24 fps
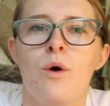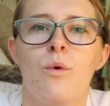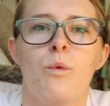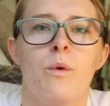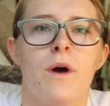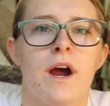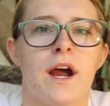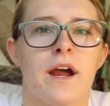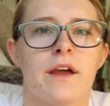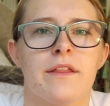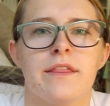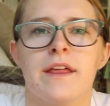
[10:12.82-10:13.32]

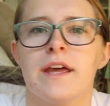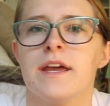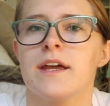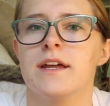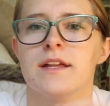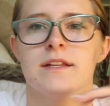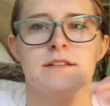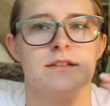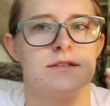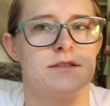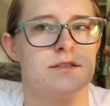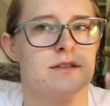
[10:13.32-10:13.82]
where they
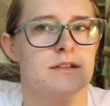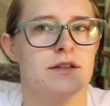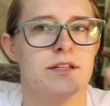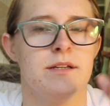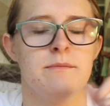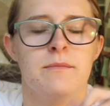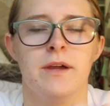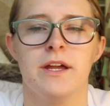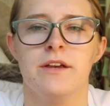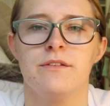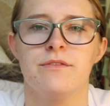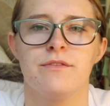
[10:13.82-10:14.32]

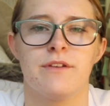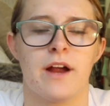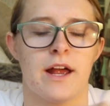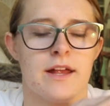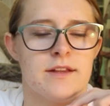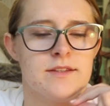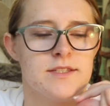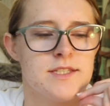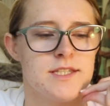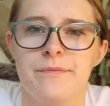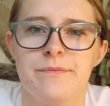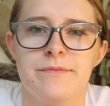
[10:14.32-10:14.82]
instantly made
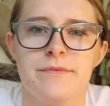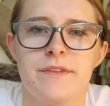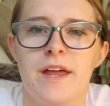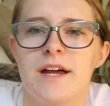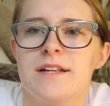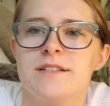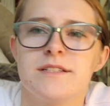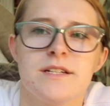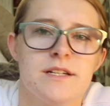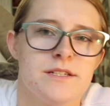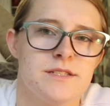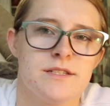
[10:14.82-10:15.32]
friends.
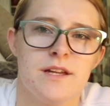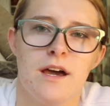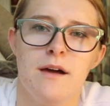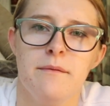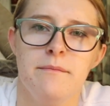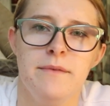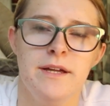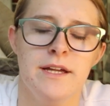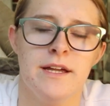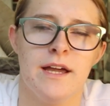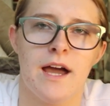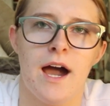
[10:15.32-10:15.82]
That's just
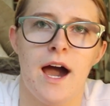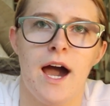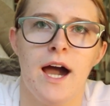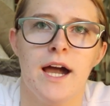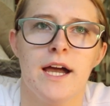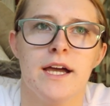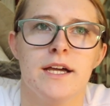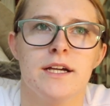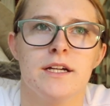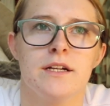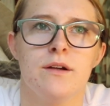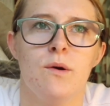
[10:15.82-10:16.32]
not me.
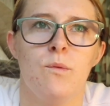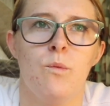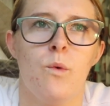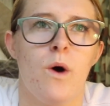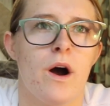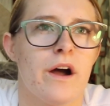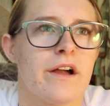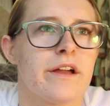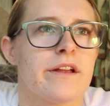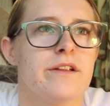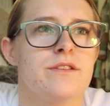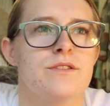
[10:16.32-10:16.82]
I
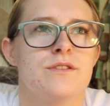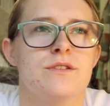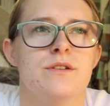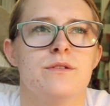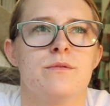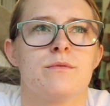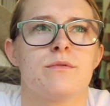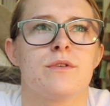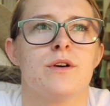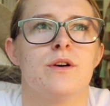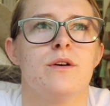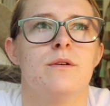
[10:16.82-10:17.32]
walk into
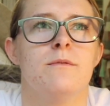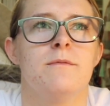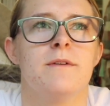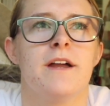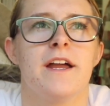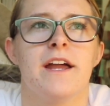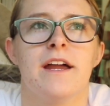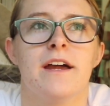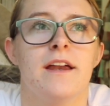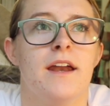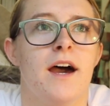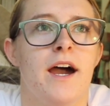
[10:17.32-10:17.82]
a room
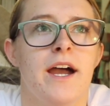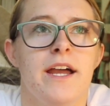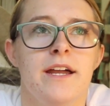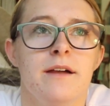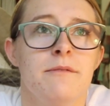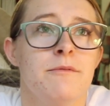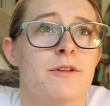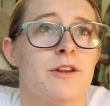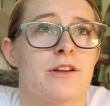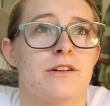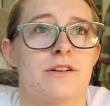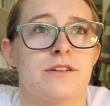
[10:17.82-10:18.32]
and I
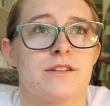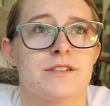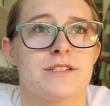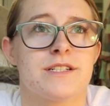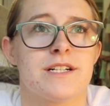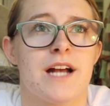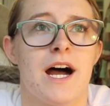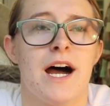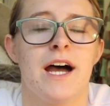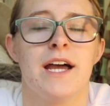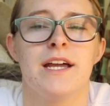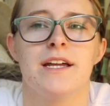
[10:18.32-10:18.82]
am a little
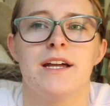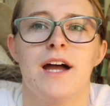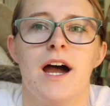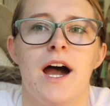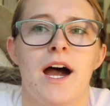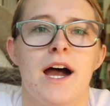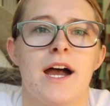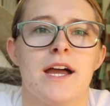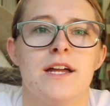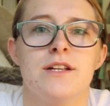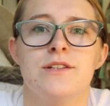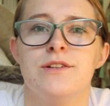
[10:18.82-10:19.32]
shy.
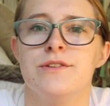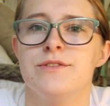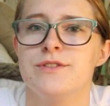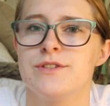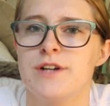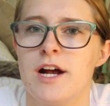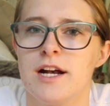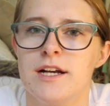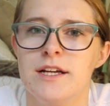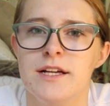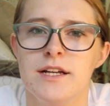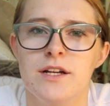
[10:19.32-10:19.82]
I do
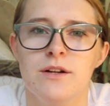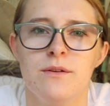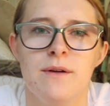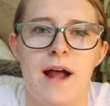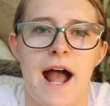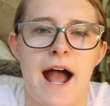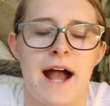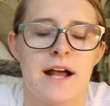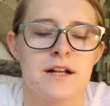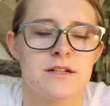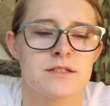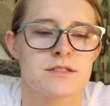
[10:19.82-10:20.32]
try to
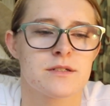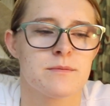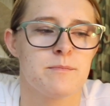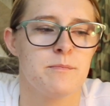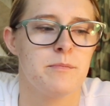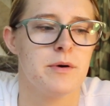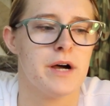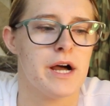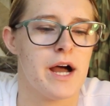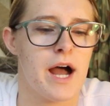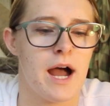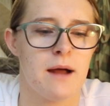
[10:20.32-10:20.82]
interact,
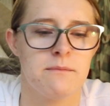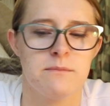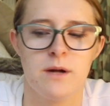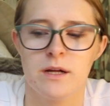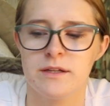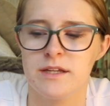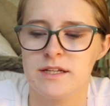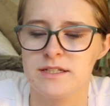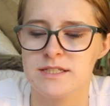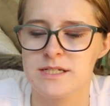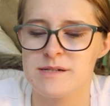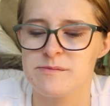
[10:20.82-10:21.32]
but I'm
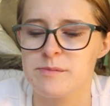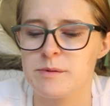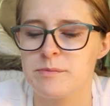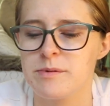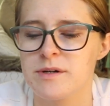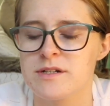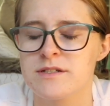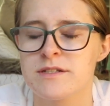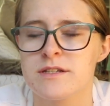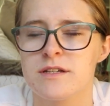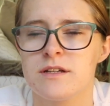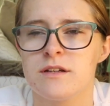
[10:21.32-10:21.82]
not that type of
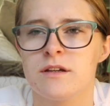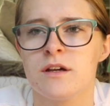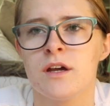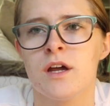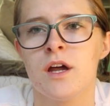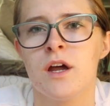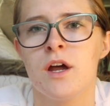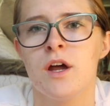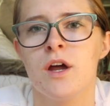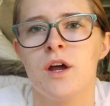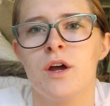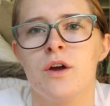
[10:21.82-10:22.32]
person
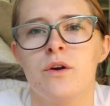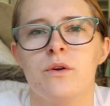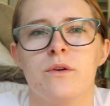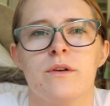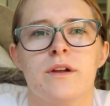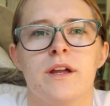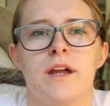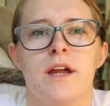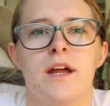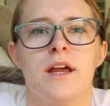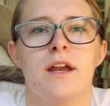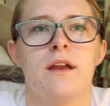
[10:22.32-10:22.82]
who
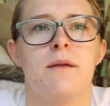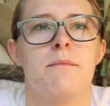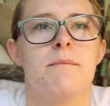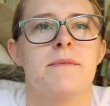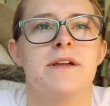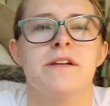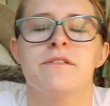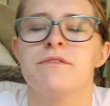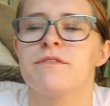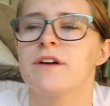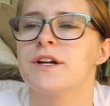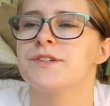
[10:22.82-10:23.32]
can
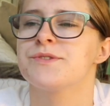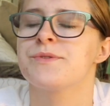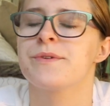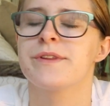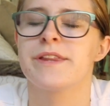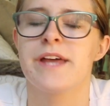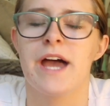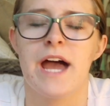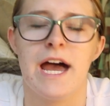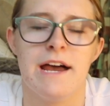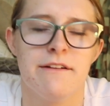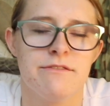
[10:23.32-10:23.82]
make friends
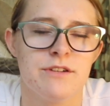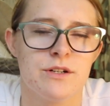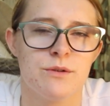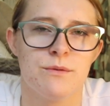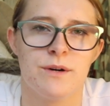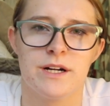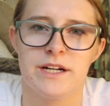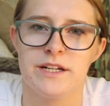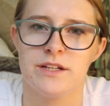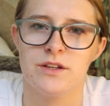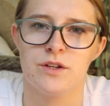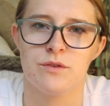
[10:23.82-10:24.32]
with
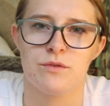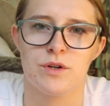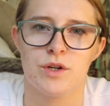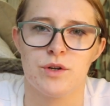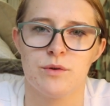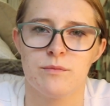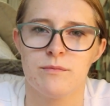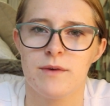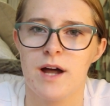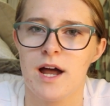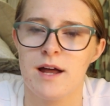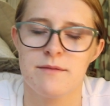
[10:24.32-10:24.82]
everyone in the
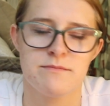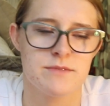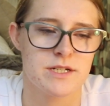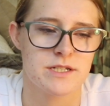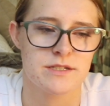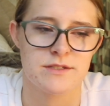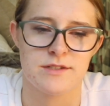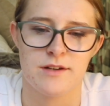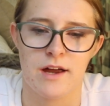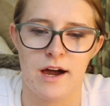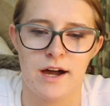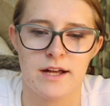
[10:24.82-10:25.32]
room. I'm
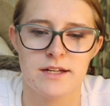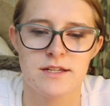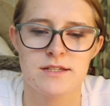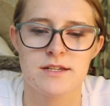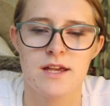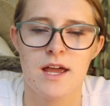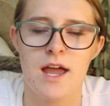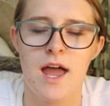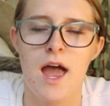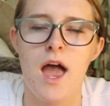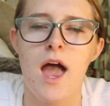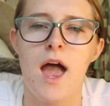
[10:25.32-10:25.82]
just
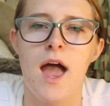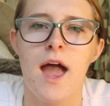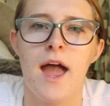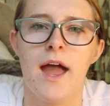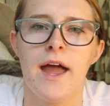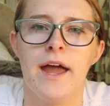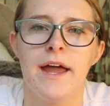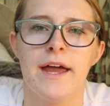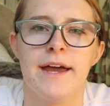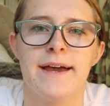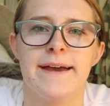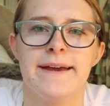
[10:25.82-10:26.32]
not.
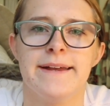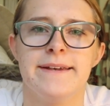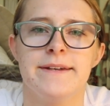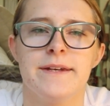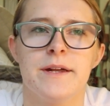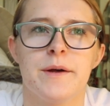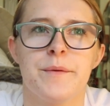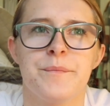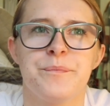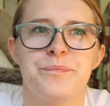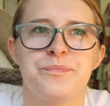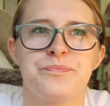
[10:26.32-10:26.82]

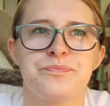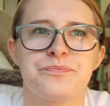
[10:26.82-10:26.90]
And